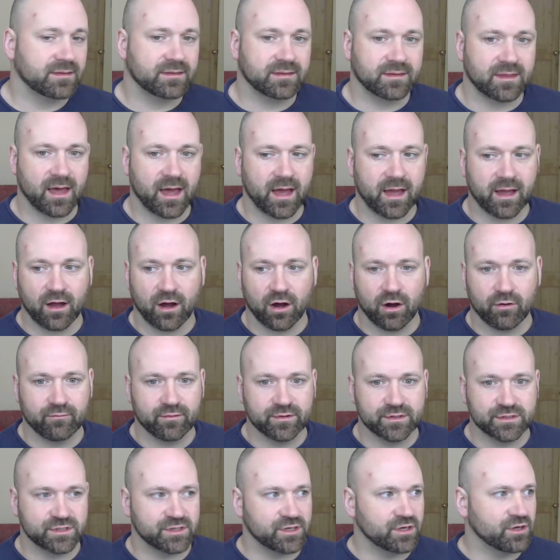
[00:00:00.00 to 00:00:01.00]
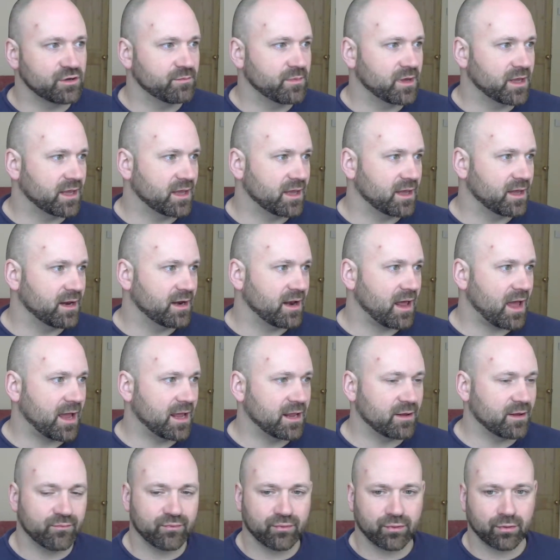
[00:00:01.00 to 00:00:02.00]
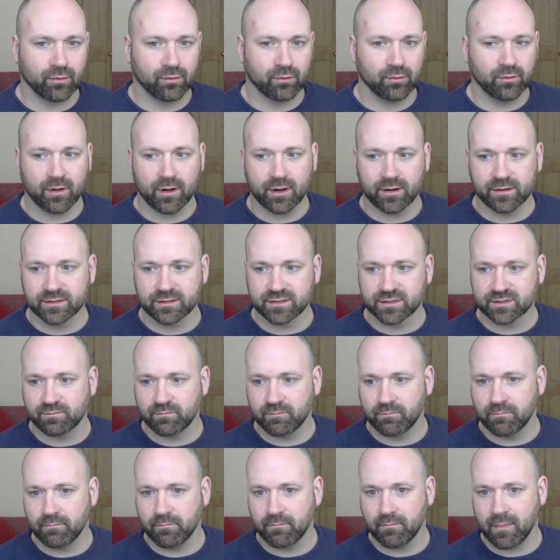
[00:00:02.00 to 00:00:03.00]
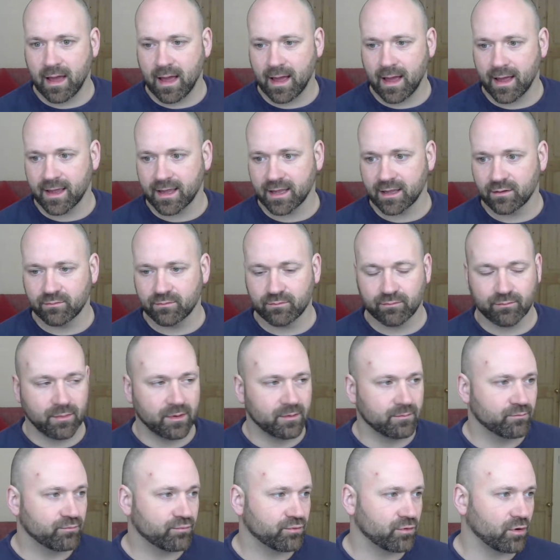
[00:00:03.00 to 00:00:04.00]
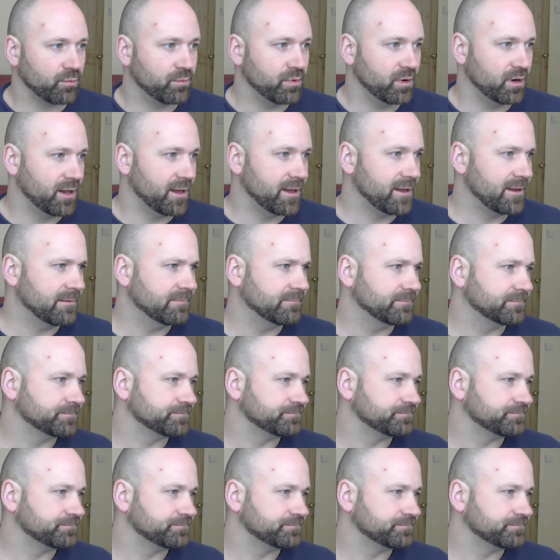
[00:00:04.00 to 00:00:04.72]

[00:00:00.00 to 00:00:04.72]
They are resuming in April and May properly.